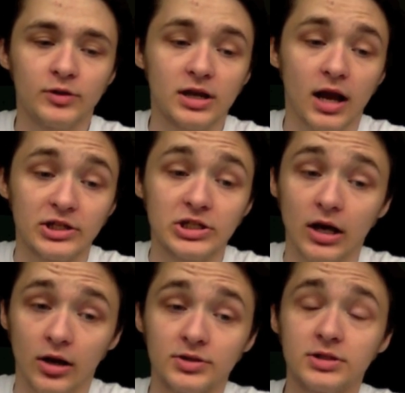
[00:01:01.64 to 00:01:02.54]
which
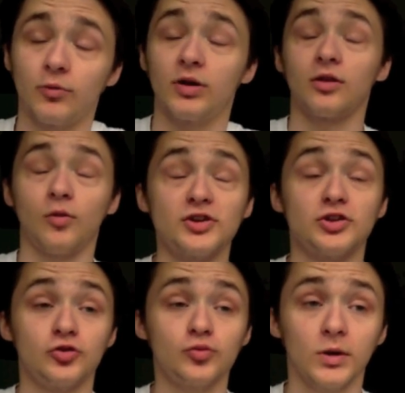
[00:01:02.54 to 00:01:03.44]
actually asked, one of the
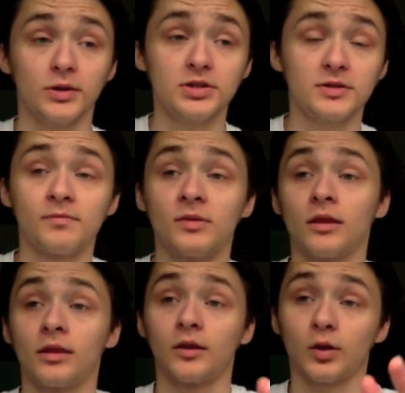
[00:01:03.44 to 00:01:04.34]
questions was
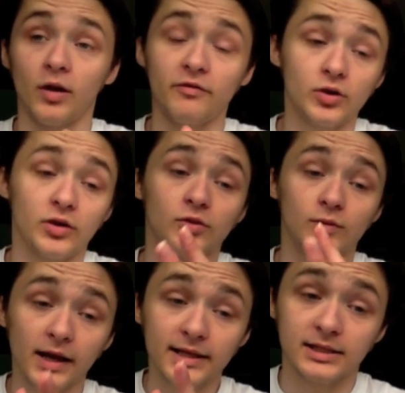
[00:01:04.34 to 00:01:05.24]
whether or not you
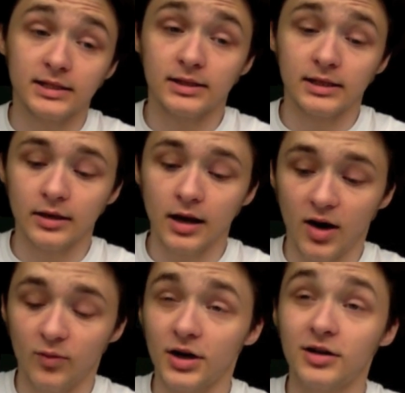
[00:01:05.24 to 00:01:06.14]
liked the
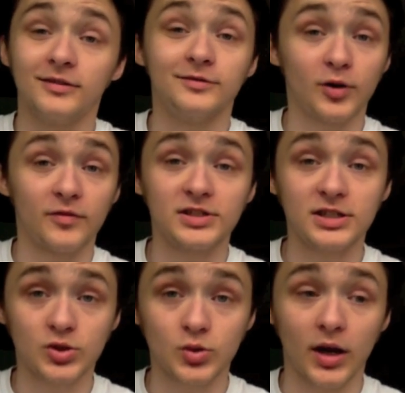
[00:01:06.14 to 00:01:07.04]
artwork of Prophecy
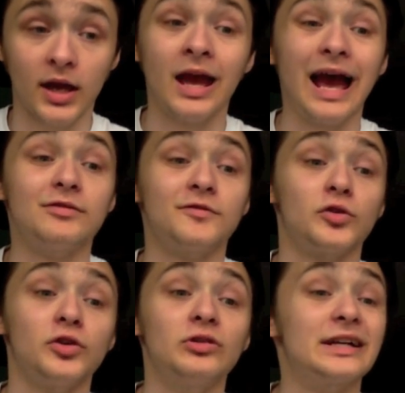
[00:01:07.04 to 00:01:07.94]
Destroyer and whether or
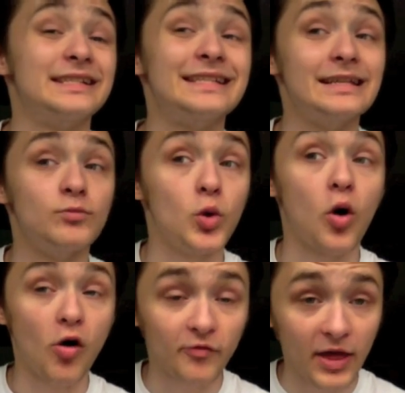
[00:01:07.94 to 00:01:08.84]
not you'd like to see
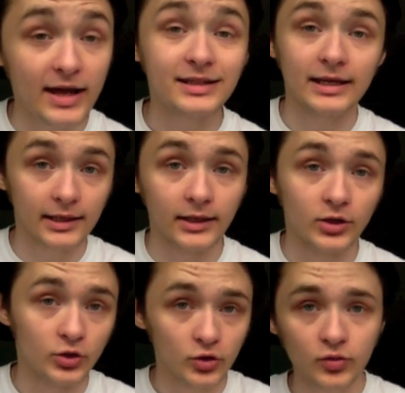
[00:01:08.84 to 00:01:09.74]
more of that
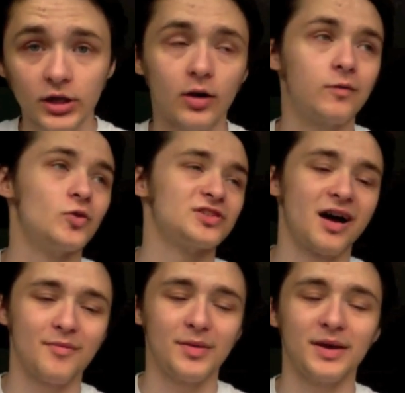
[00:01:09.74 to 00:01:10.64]
in Yu-Gi-Oh! Of course,
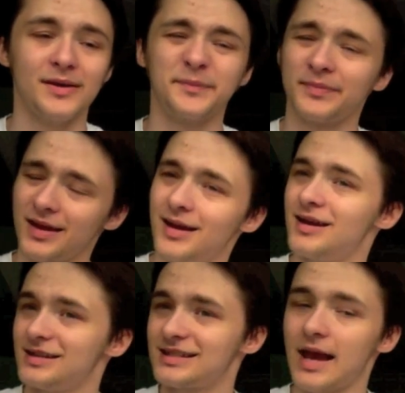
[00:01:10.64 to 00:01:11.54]
I'm a bit
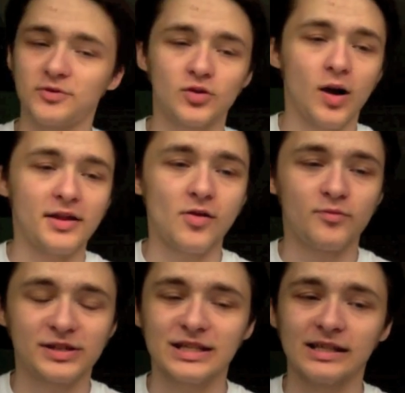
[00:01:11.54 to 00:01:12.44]
skeptical. I
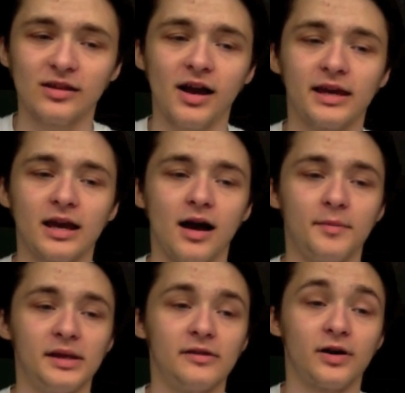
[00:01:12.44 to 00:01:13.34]
don't particularly like it. I
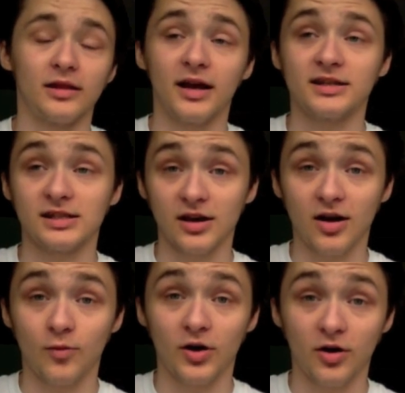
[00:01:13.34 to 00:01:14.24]
mean, if I liked the
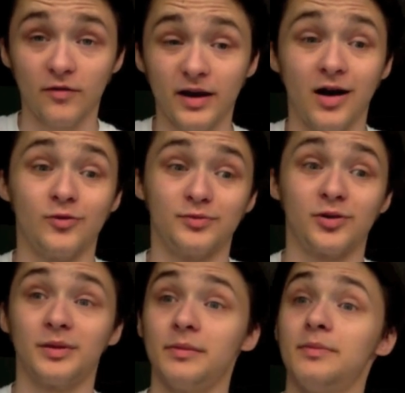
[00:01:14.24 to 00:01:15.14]
artwork of it, I would
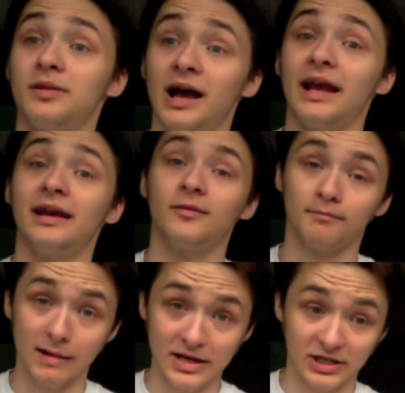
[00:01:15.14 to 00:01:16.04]
probably be playing
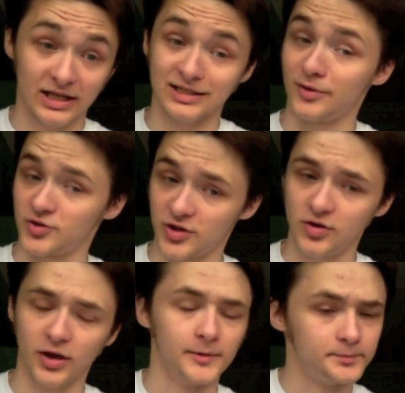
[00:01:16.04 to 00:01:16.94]
Magic as opposed to
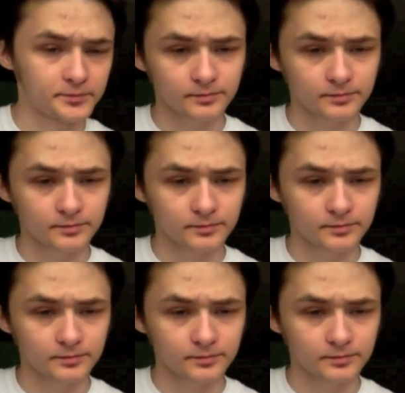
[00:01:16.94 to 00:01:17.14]
Yu-Gi-Oh!